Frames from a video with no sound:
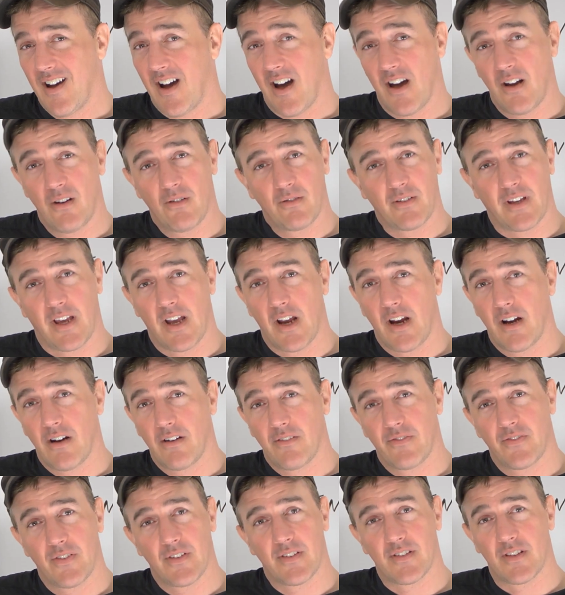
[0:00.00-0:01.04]
I don't care
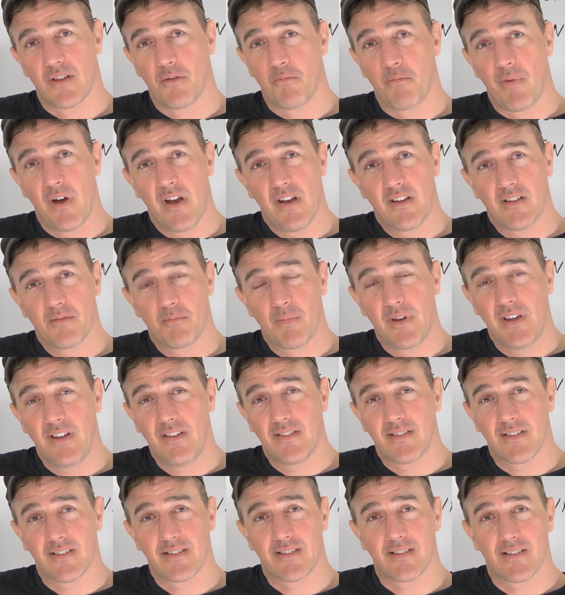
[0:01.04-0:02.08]
if it's the best
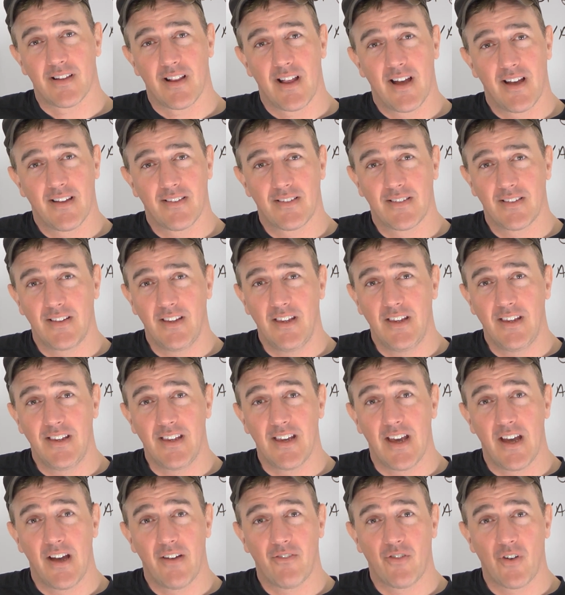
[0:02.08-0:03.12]
piece of slot C
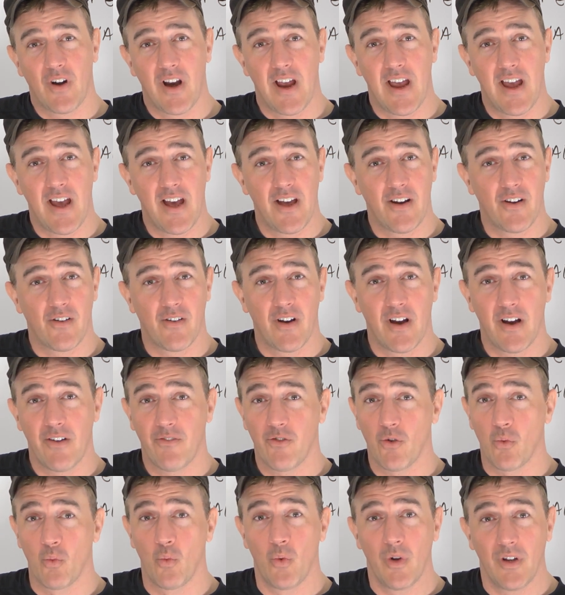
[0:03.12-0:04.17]
you ever had or
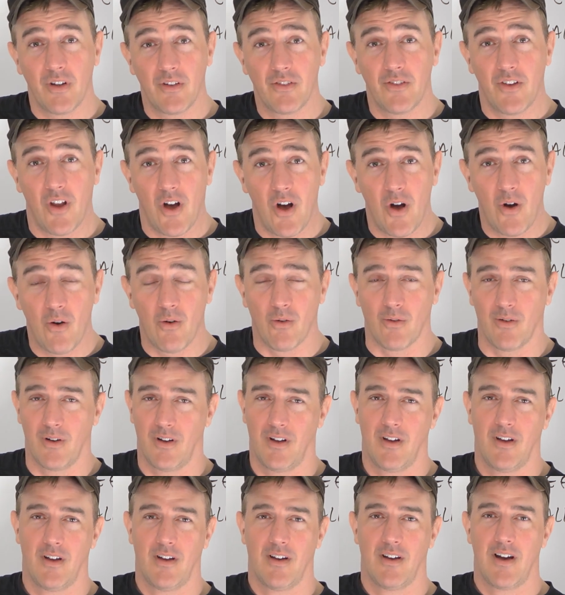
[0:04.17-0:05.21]
ever will know.
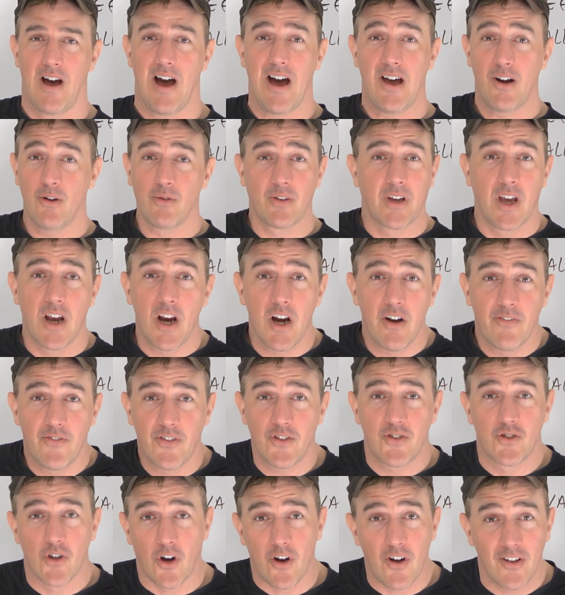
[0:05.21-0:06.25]
I don't care if
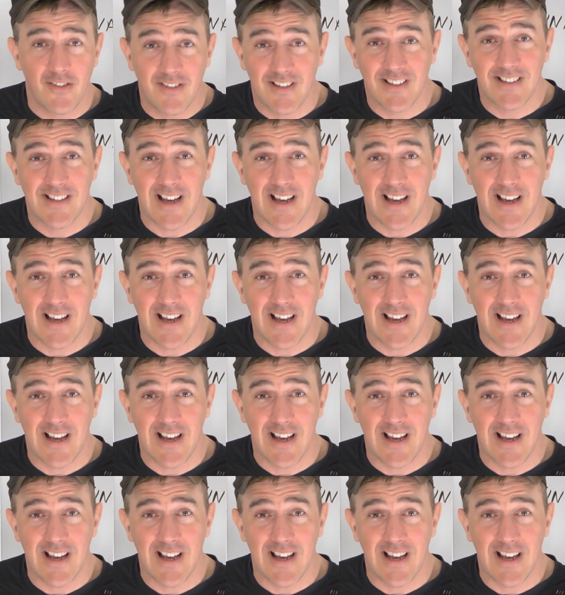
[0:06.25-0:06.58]
it dons a